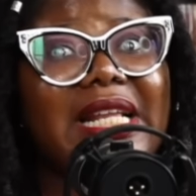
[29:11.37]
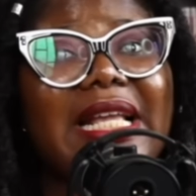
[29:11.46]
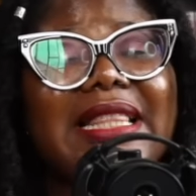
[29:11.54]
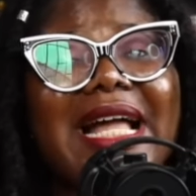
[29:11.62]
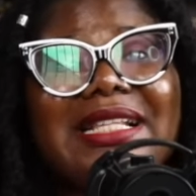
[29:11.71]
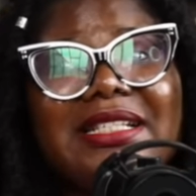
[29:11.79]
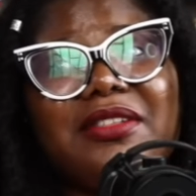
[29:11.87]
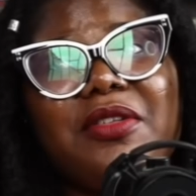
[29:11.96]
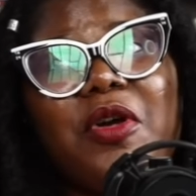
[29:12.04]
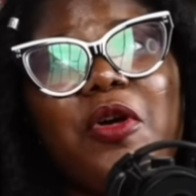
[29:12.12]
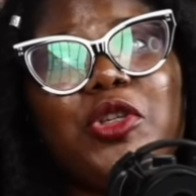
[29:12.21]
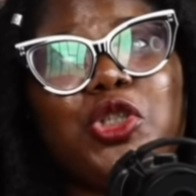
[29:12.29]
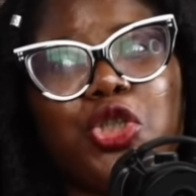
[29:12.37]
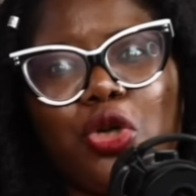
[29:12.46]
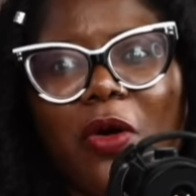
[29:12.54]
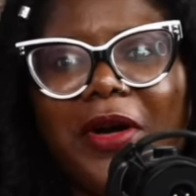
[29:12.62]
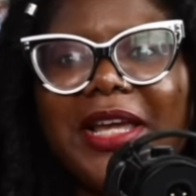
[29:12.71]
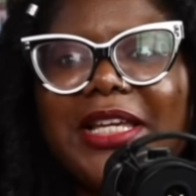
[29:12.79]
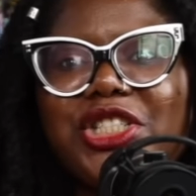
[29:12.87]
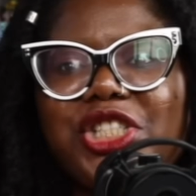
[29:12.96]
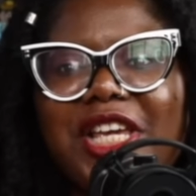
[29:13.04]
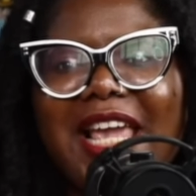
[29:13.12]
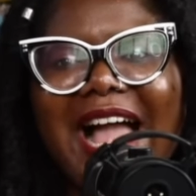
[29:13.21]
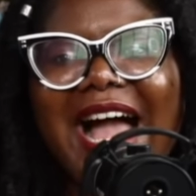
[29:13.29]
that joy
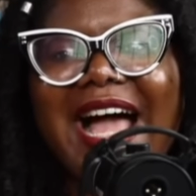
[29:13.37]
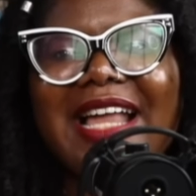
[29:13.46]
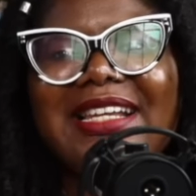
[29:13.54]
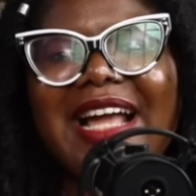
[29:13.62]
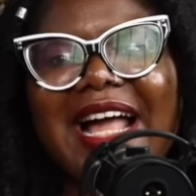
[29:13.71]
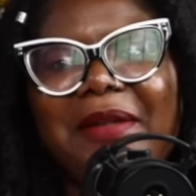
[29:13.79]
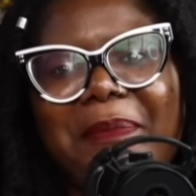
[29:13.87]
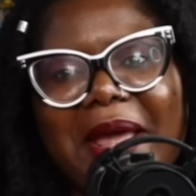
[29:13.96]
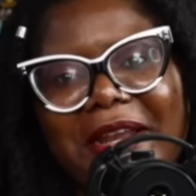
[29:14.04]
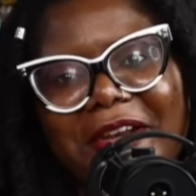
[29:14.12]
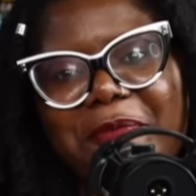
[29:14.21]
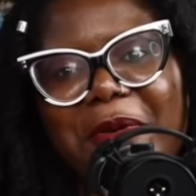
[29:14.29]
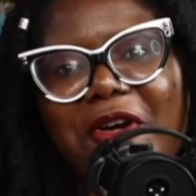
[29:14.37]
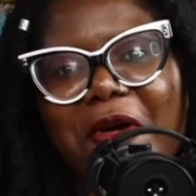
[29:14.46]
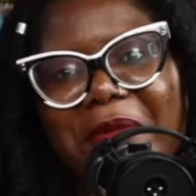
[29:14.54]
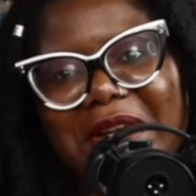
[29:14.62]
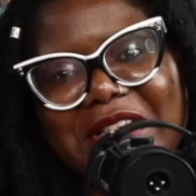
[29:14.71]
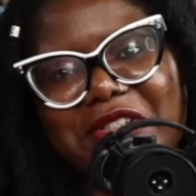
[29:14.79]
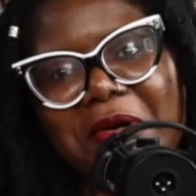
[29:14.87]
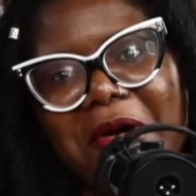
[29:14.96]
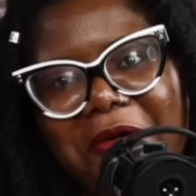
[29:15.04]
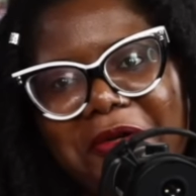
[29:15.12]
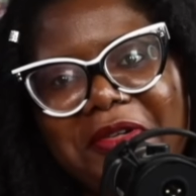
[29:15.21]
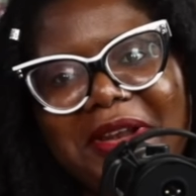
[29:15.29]
she had at Penelope coming into her
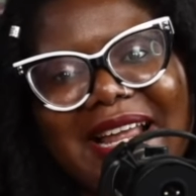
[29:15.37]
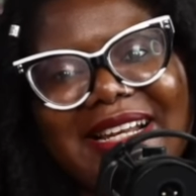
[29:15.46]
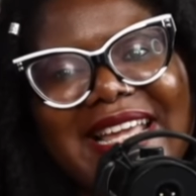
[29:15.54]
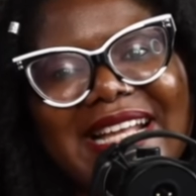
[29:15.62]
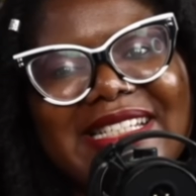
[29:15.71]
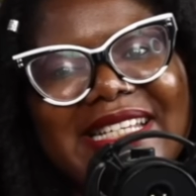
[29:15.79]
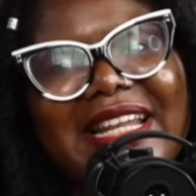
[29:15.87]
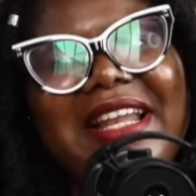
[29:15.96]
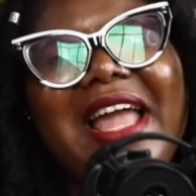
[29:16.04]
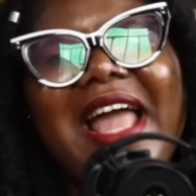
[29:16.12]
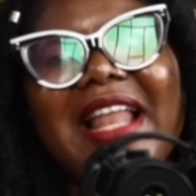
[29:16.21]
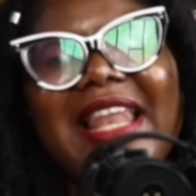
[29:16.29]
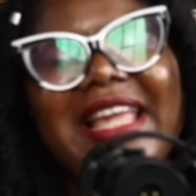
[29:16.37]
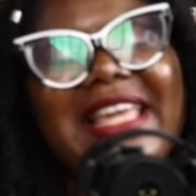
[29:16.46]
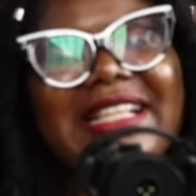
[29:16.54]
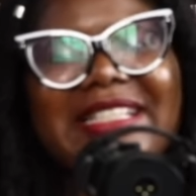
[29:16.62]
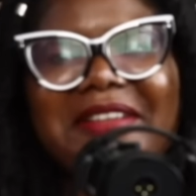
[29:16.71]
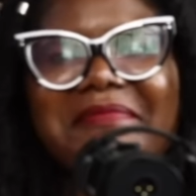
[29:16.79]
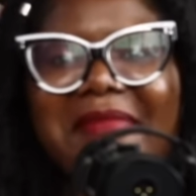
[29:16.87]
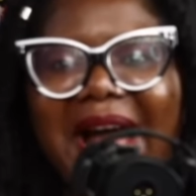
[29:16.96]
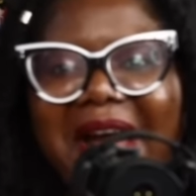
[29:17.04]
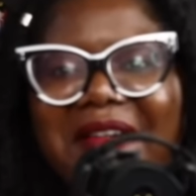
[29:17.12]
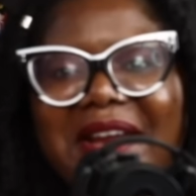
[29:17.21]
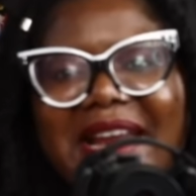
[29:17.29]
own and getting like getting
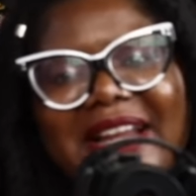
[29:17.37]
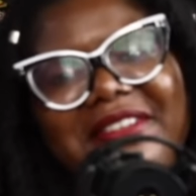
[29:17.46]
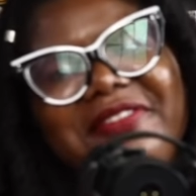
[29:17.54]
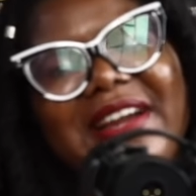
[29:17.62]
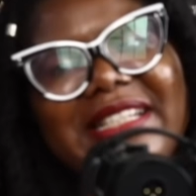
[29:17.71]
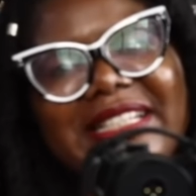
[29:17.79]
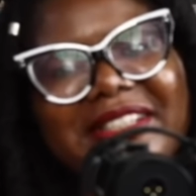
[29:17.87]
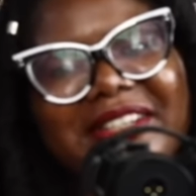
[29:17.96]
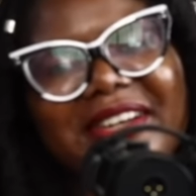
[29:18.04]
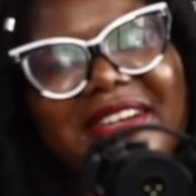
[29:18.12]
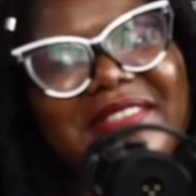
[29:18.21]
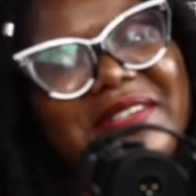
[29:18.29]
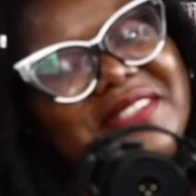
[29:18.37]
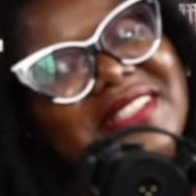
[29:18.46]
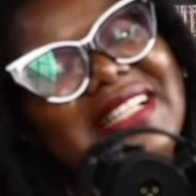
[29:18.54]
married and finding love. I was just